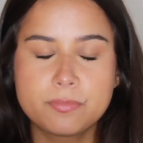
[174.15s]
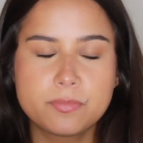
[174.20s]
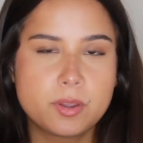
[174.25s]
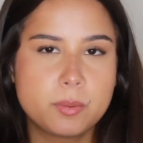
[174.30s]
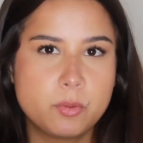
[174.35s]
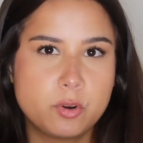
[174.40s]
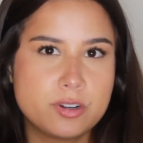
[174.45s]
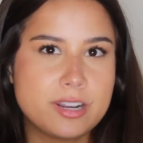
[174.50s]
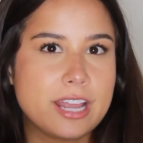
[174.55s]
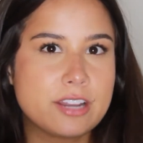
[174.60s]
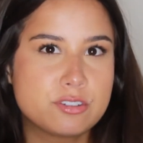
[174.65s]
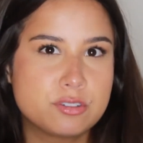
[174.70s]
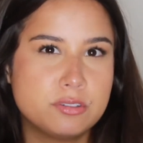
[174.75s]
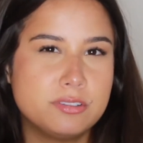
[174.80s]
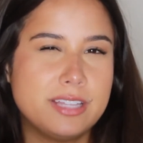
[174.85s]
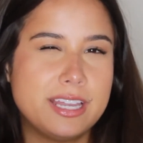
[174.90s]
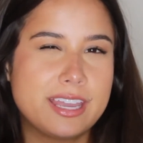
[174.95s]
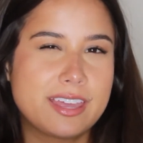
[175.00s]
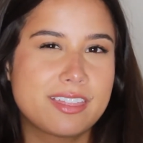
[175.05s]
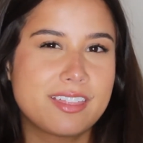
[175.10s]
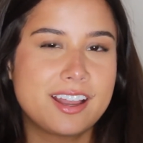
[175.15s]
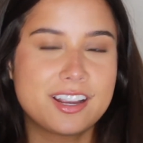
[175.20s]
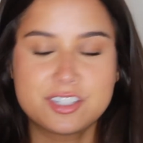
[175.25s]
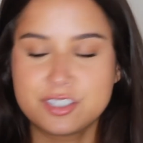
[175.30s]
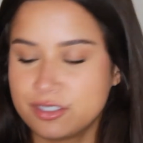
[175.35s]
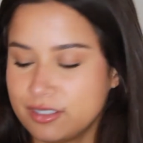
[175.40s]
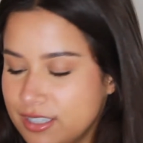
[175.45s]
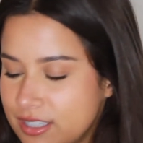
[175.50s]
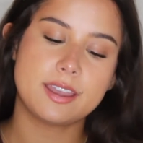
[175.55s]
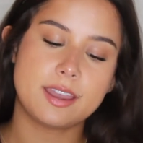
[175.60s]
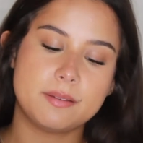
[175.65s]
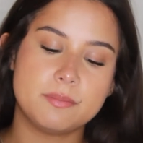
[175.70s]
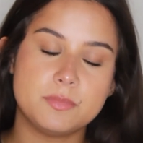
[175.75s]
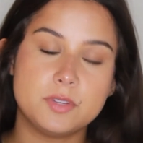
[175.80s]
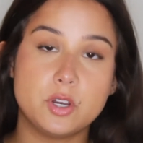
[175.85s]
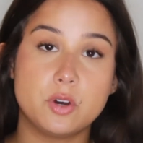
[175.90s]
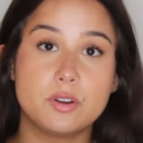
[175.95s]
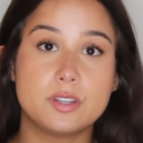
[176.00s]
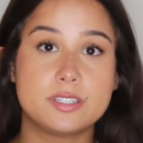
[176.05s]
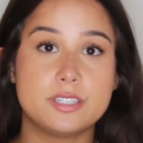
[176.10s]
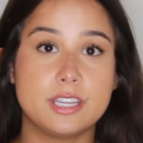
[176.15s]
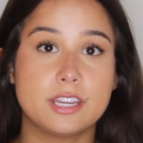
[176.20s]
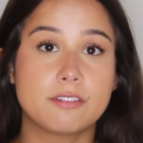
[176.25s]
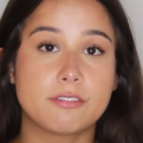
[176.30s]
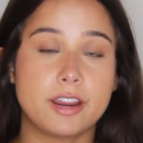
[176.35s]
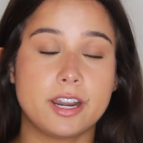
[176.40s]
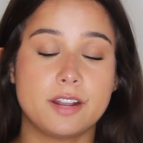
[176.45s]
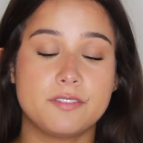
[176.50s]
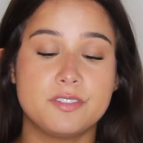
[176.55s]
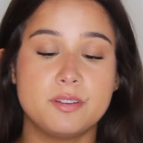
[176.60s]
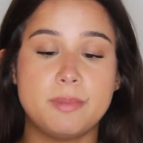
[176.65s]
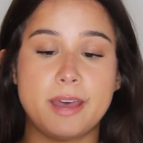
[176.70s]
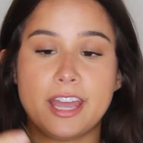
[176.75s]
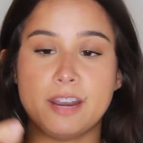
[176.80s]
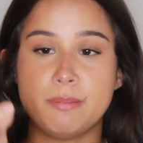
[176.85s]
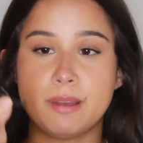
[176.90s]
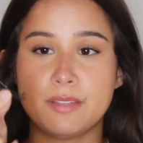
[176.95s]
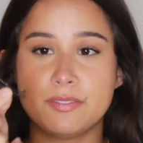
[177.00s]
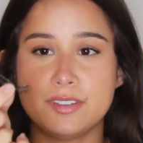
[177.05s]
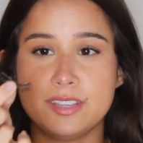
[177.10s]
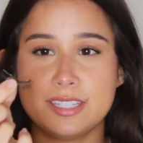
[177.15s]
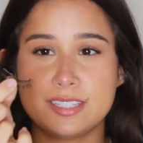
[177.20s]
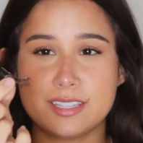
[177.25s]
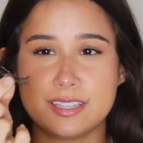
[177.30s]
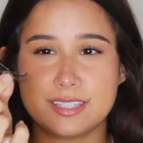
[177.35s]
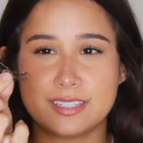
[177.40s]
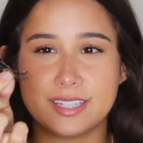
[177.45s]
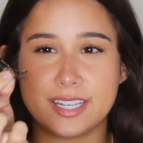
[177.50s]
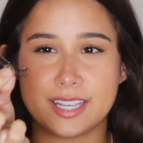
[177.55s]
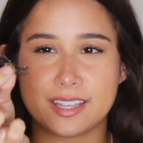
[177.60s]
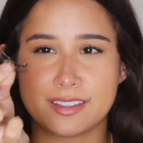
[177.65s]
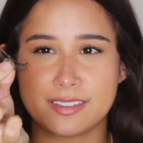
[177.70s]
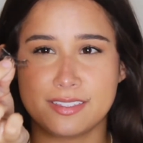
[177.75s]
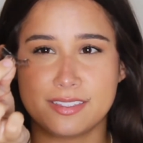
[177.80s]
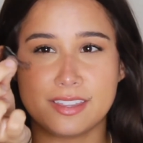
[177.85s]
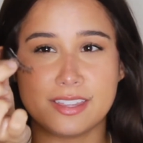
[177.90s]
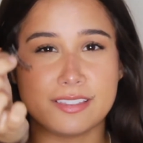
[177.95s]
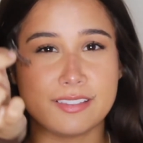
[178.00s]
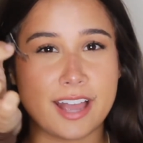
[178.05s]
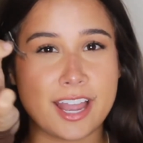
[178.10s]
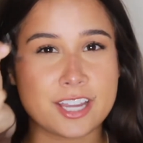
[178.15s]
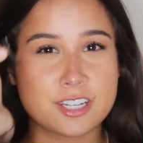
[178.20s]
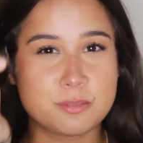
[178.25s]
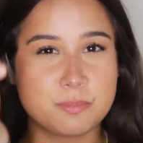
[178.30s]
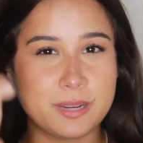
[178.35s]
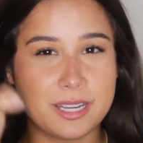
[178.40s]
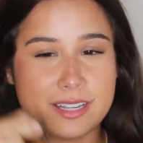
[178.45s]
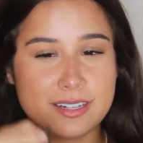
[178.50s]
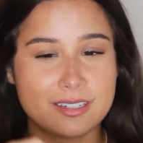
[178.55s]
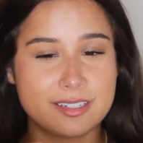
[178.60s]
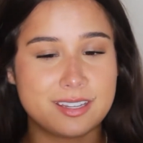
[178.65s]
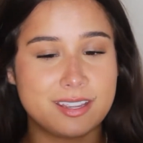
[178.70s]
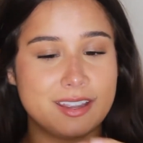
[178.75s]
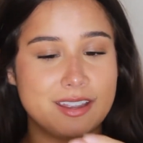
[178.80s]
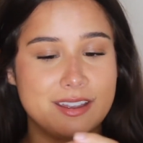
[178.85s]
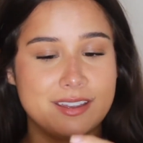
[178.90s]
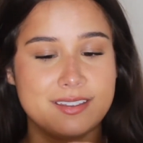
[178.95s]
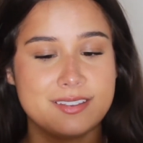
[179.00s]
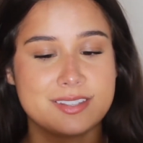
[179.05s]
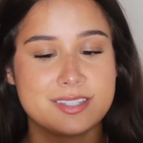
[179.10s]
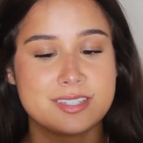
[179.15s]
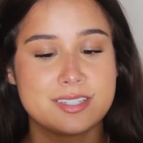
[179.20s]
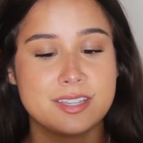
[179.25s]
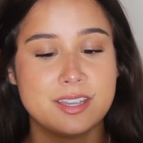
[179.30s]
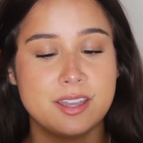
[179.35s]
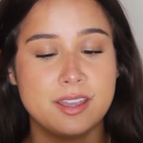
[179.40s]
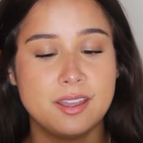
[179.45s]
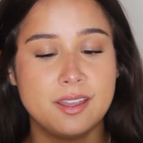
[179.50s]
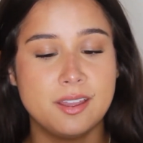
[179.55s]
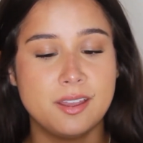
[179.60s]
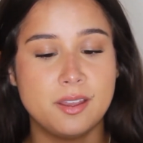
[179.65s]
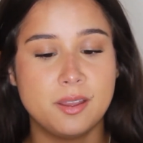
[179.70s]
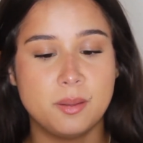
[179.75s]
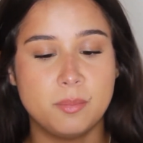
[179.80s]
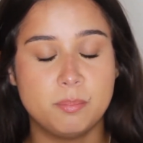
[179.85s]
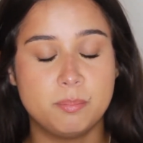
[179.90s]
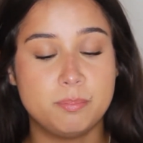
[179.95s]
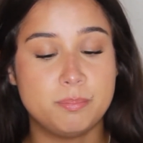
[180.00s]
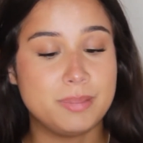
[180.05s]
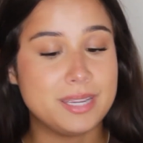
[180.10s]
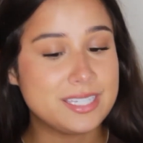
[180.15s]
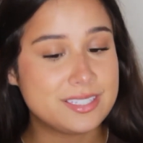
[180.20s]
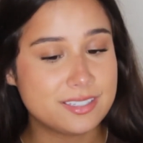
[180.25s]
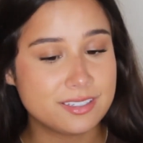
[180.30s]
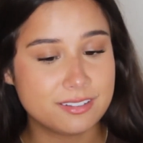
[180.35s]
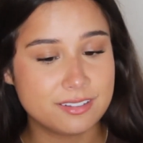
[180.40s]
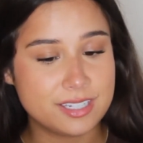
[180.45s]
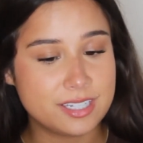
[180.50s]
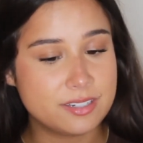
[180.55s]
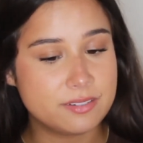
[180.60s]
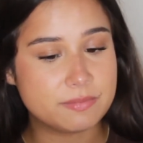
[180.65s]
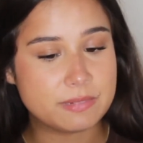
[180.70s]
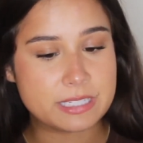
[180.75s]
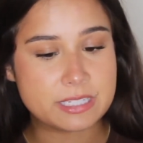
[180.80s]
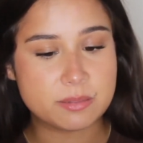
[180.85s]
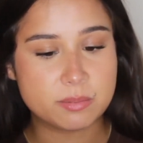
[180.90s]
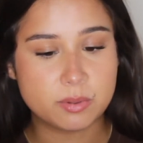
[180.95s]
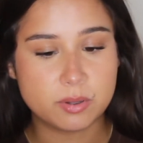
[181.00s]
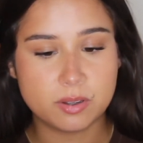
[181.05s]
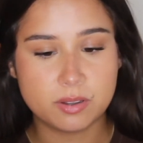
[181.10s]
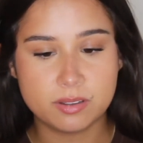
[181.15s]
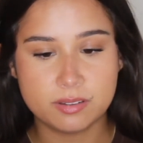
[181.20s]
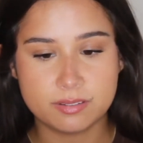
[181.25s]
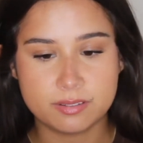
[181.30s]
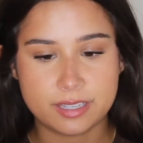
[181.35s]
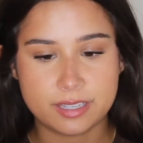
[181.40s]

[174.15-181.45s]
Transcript: a more natural length, actually. The thing I'm noticing right off the bat about these is, like, the lash band is basically invisible.